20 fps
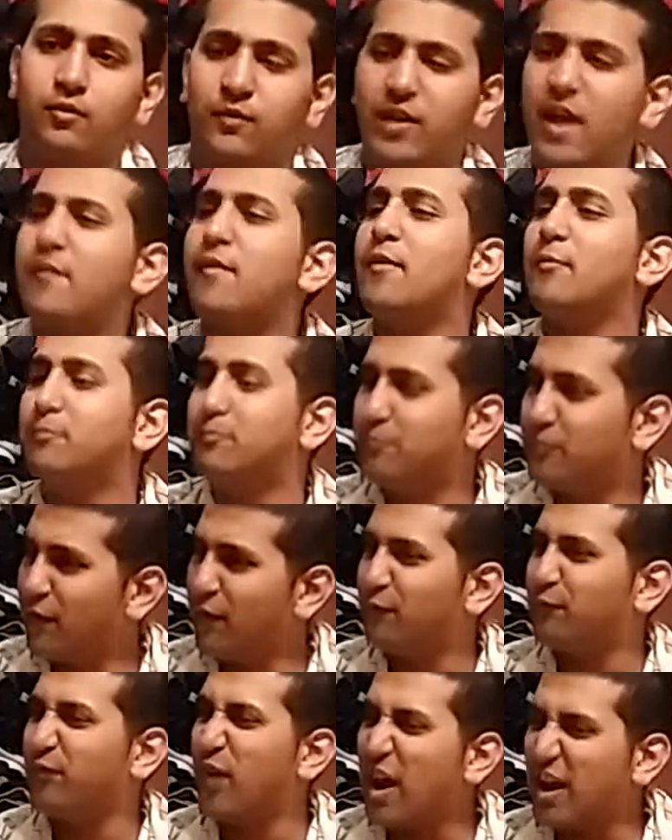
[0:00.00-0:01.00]
We have
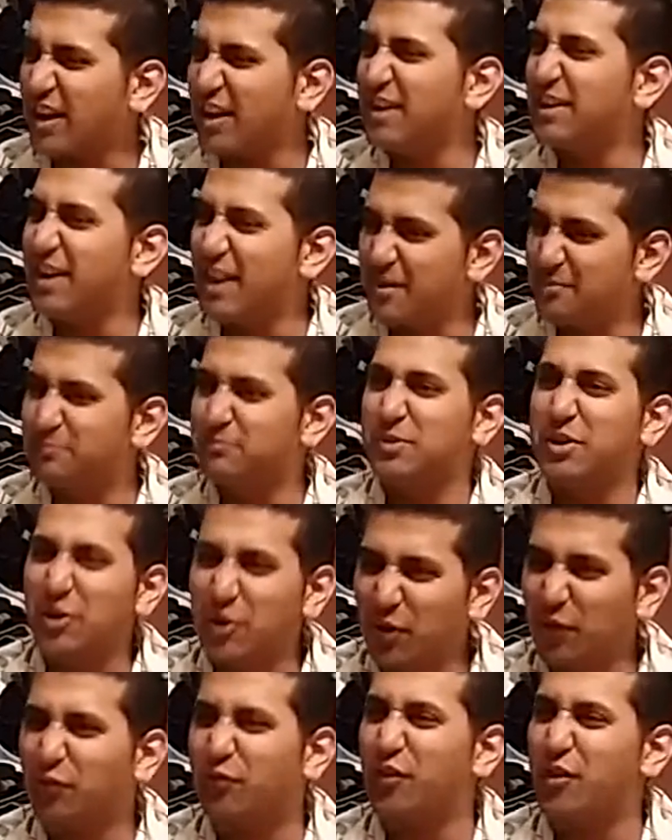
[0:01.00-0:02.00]
a fucking
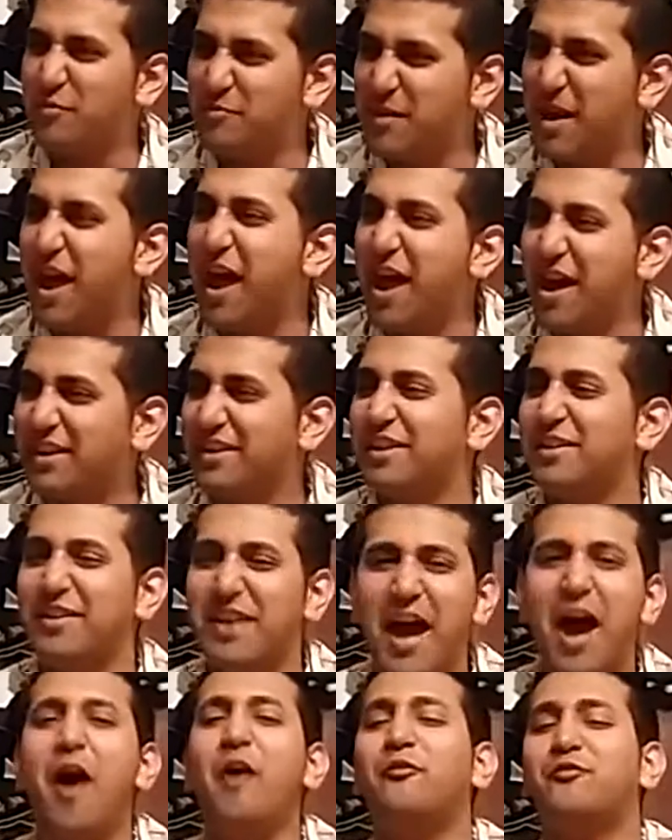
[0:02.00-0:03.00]
beautiful man,
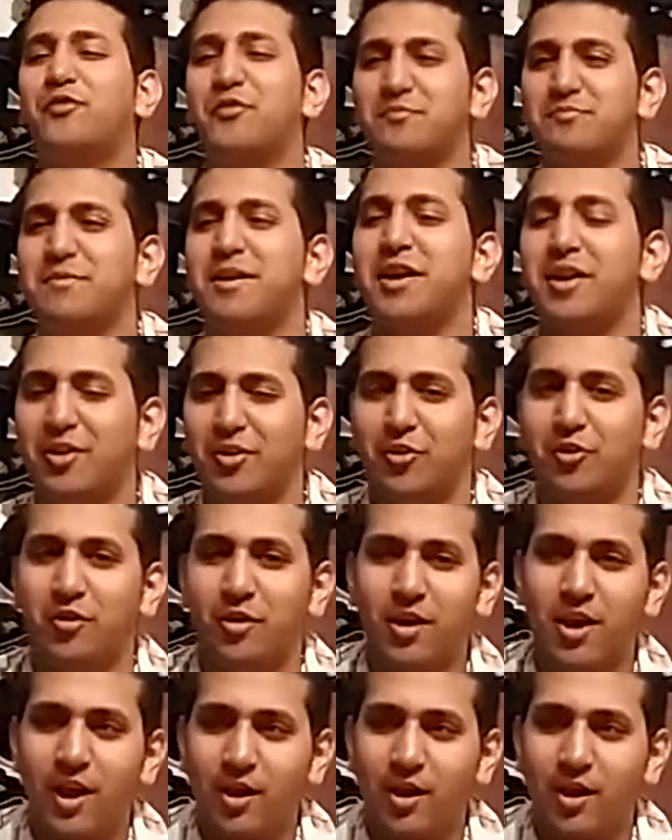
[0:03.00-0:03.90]
an alpha male.